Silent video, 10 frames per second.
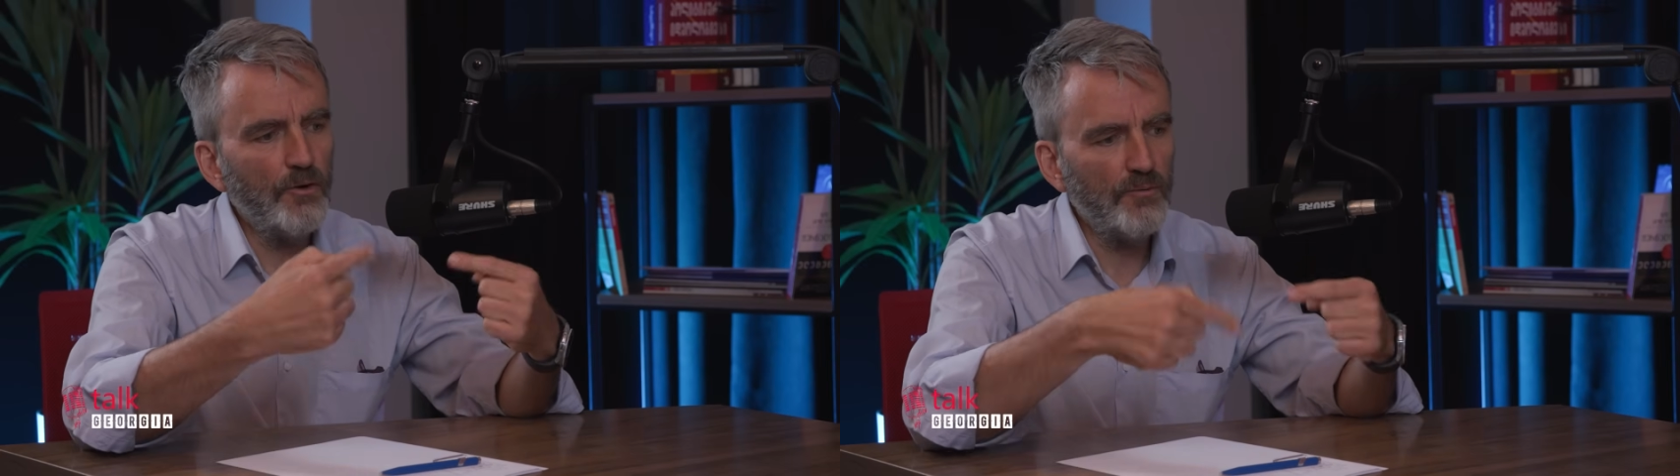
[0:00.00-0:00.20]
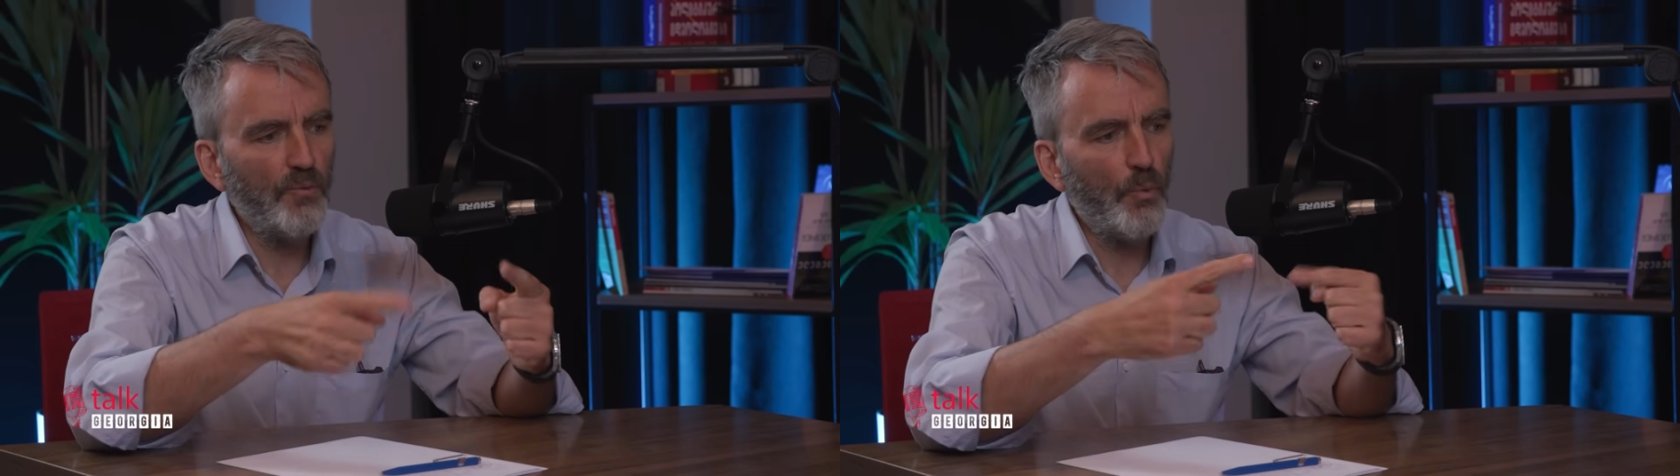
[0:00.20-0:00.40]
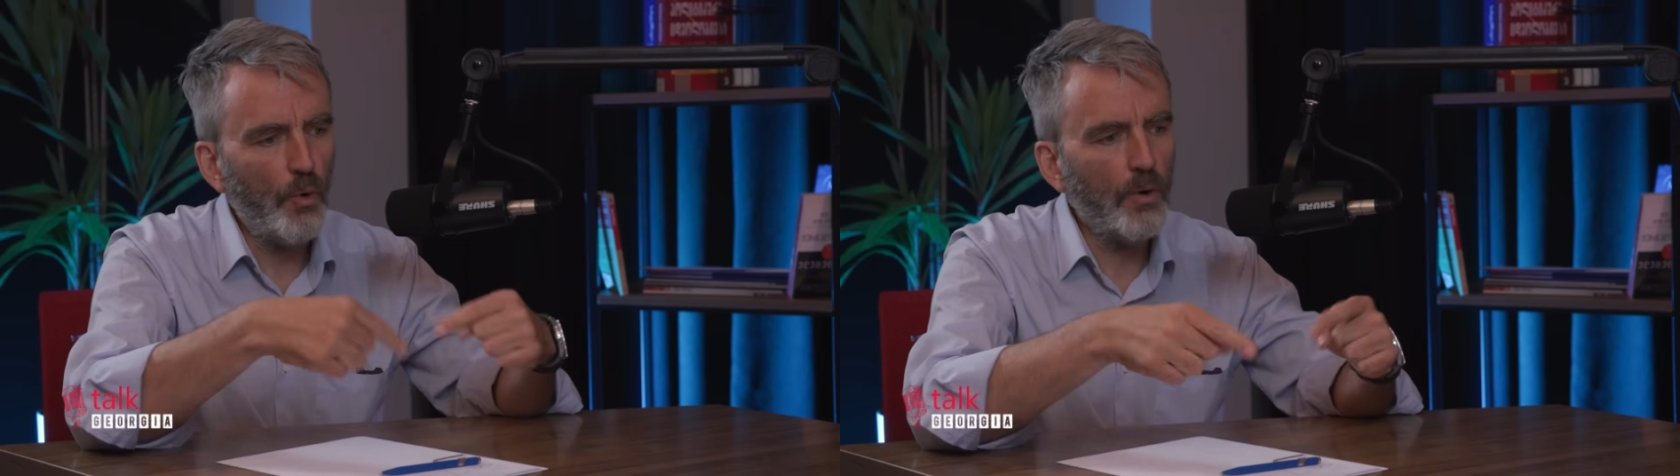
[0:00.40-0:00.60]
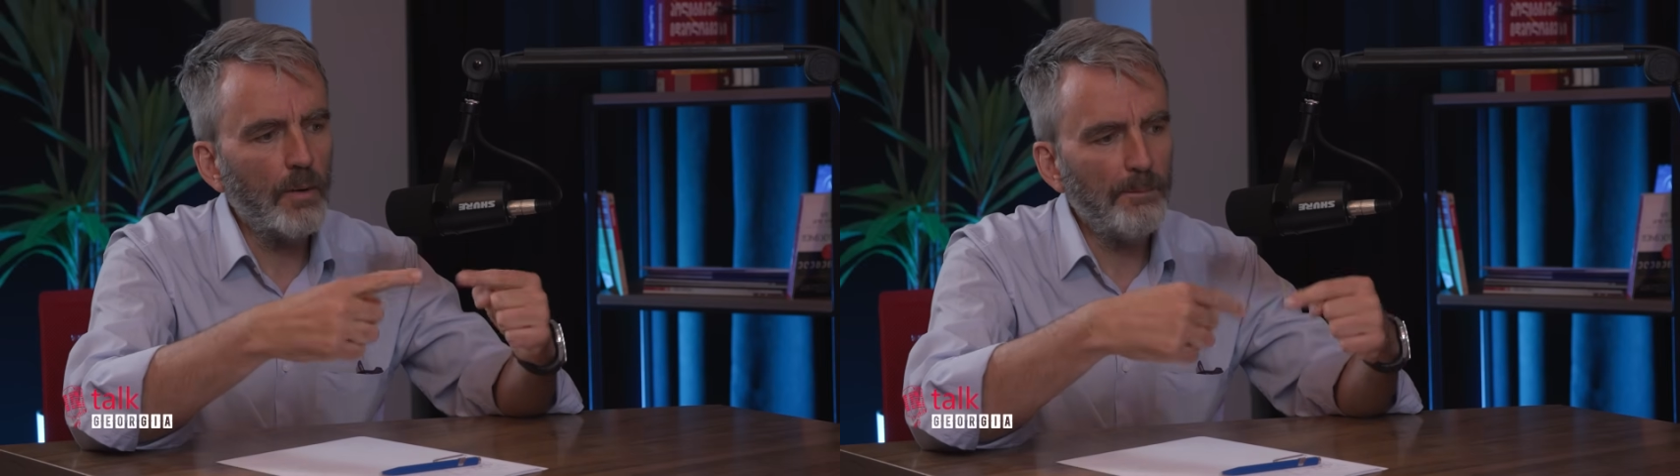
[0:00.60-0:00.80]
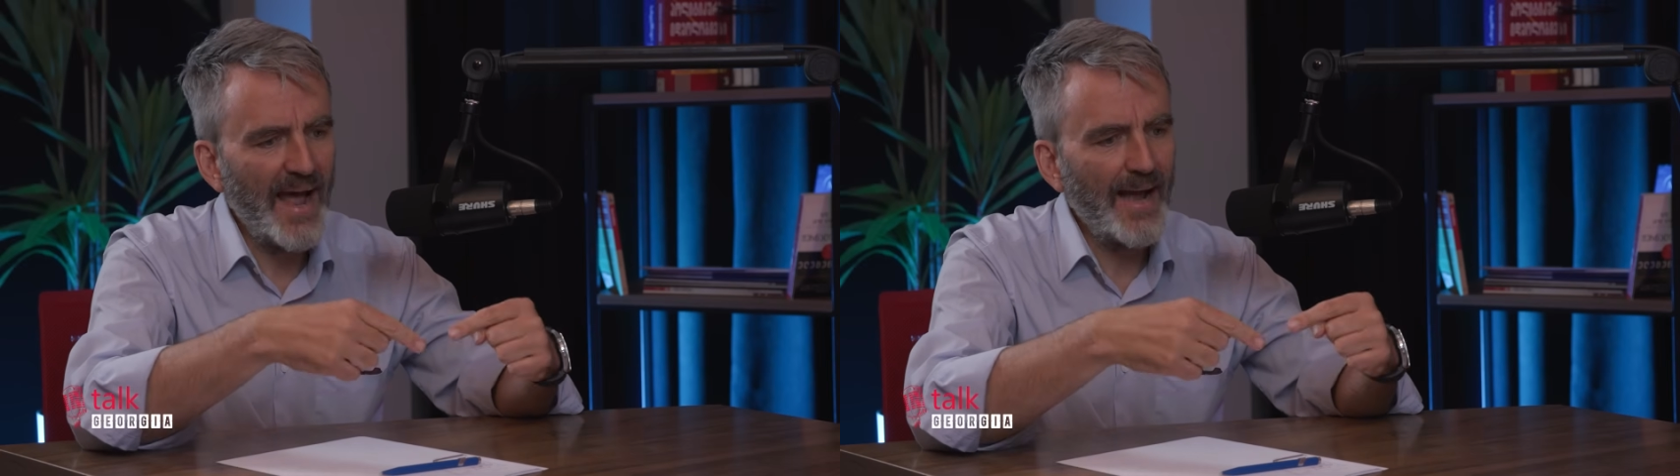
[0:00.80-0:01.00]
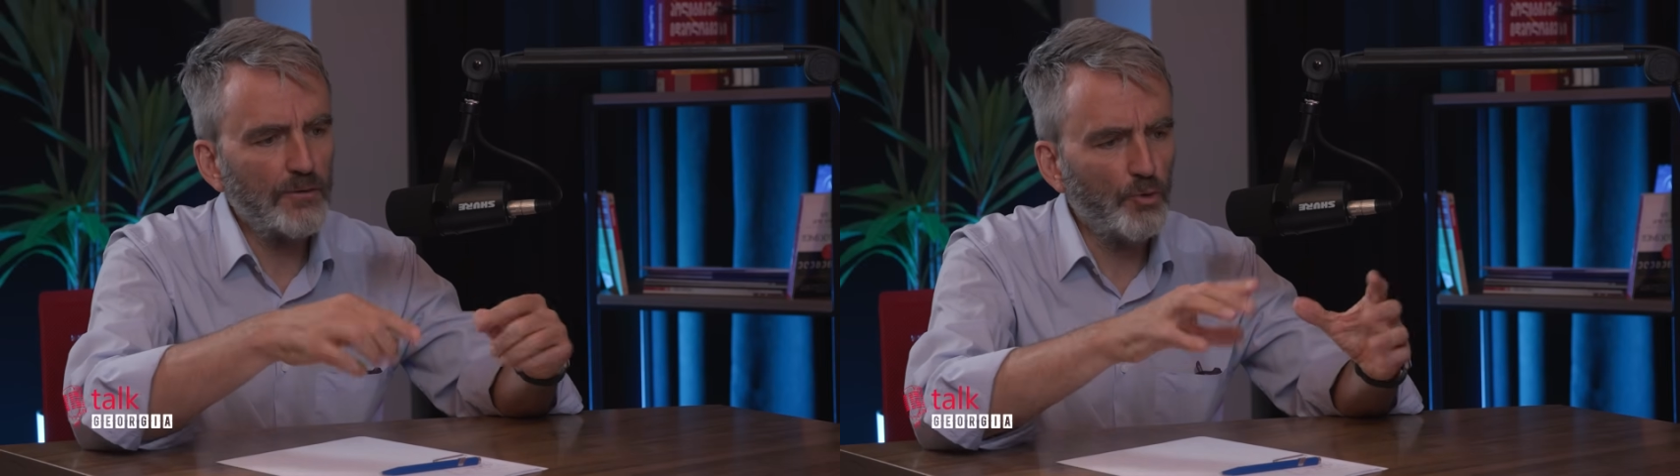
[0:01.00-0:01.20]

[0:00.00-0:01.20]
of war back.